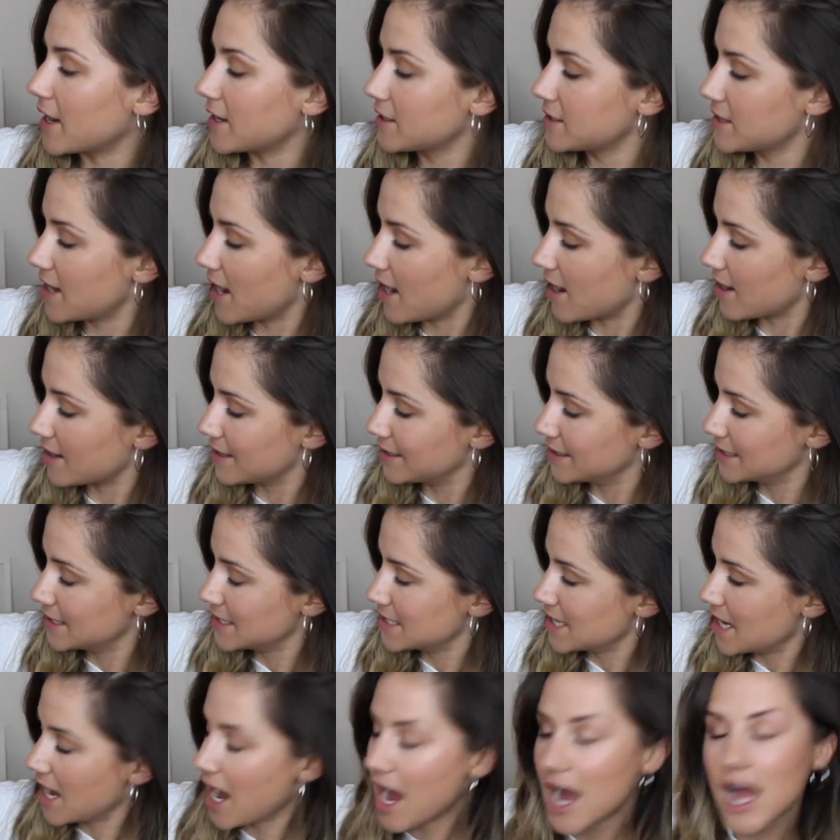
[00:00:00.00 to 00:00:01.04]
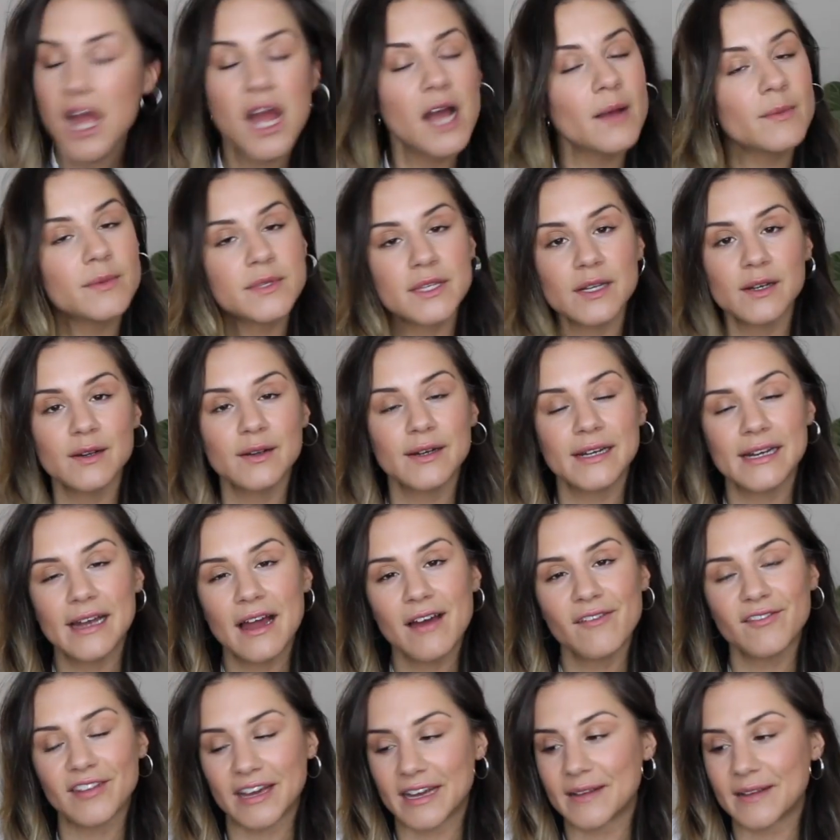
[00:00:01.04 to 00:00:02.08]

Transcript: and yeah, I absolutely love